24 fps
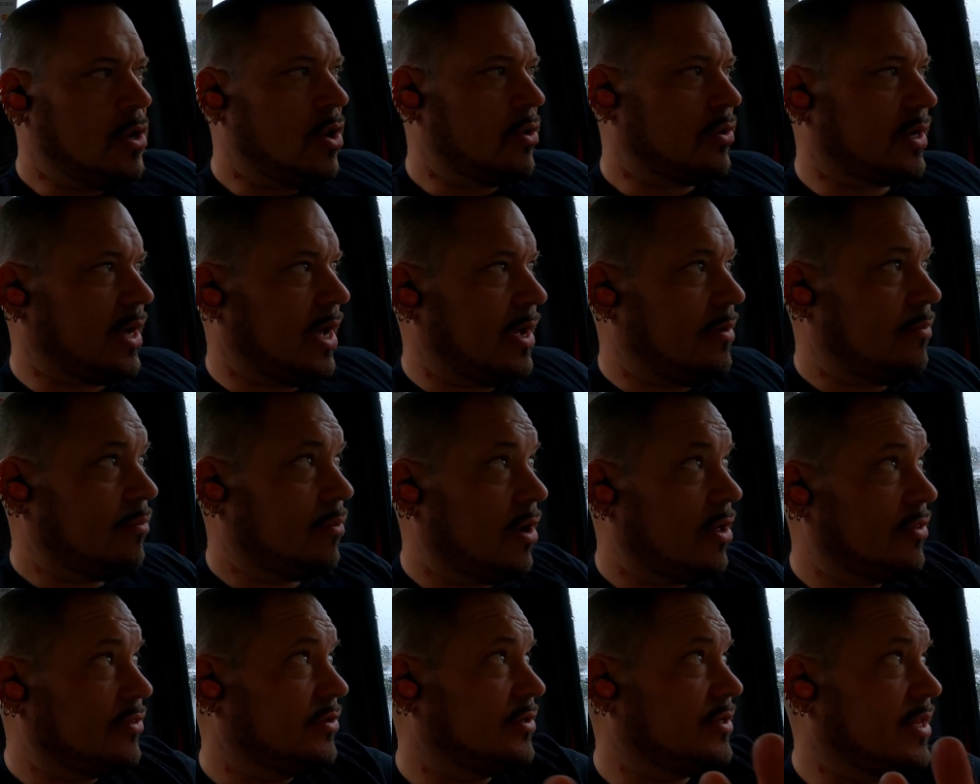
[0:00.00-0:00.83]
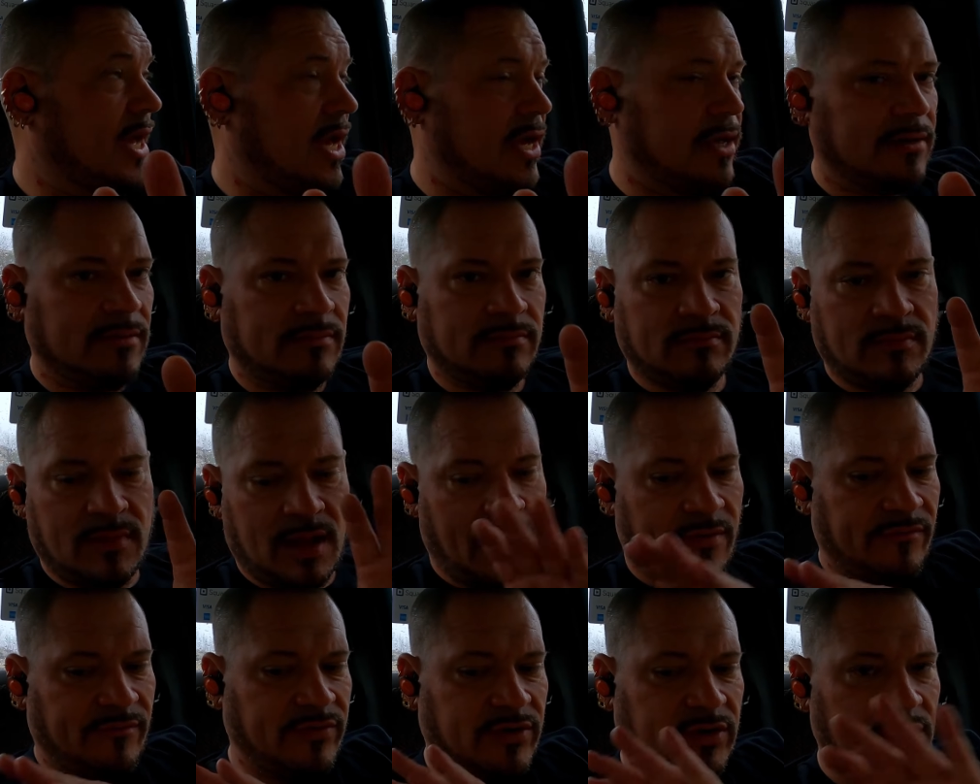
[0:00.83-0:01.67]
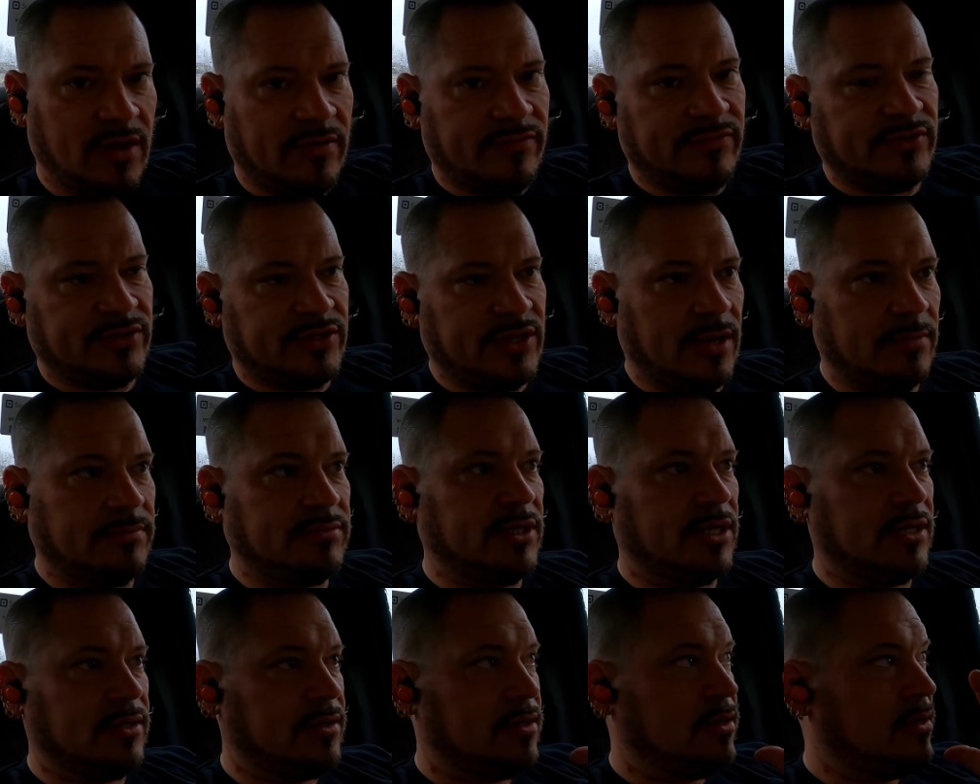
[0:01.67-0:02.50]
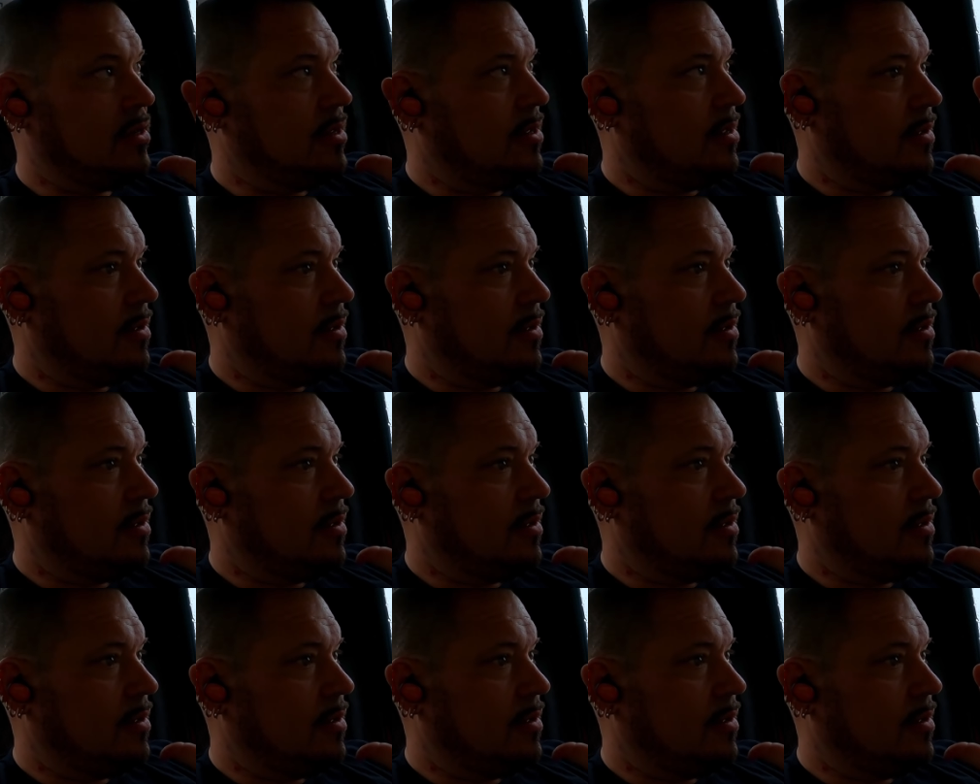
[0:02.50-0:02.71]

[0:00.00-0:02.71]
Okay, well, other than that, I veered off the subject.